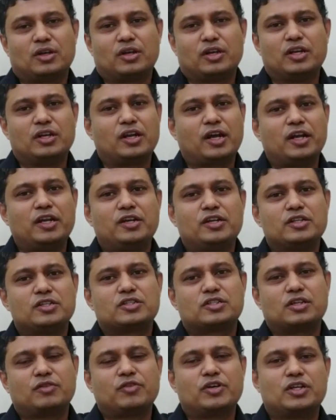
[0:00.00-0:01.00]
in
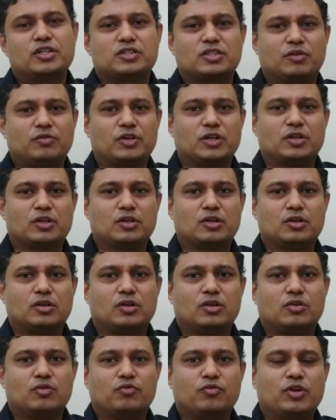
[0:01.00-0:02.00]
1977,
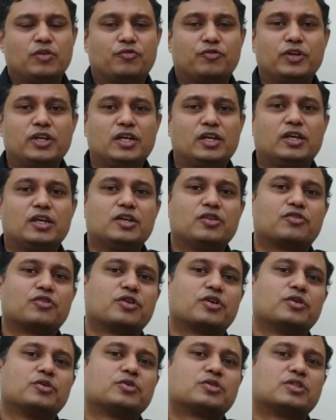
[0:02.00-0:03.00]
when FIDIC
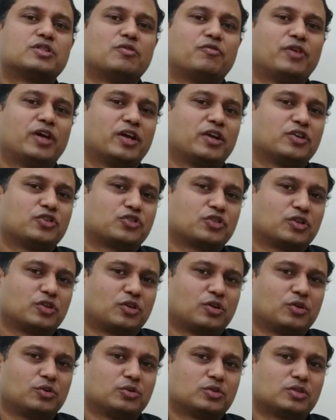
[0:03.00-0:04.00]
introduced the variation
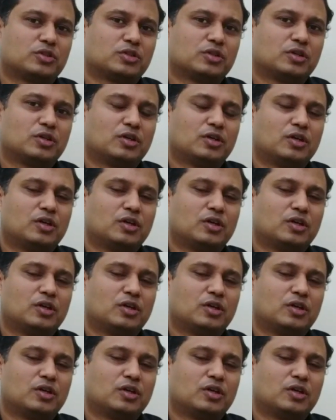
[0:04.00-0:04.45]
clause,